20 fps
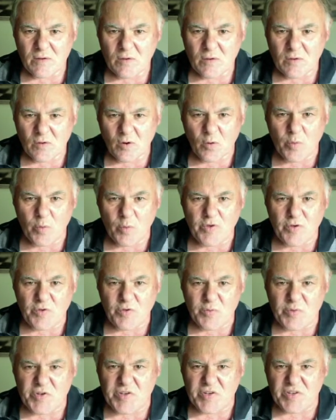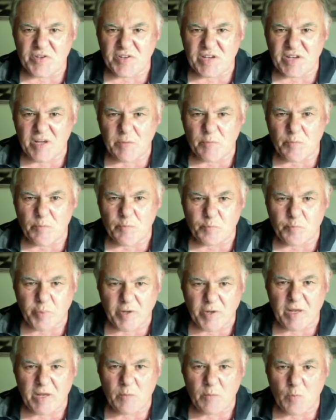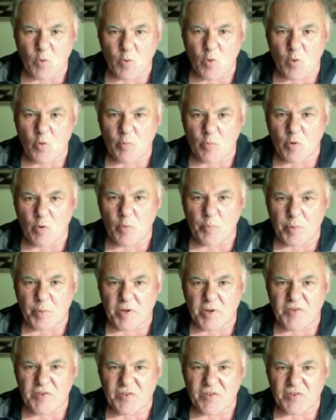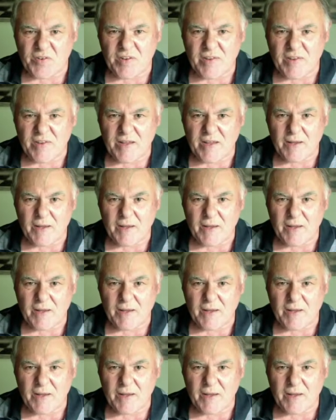All we do is we just keep bringing more and more pieces in there.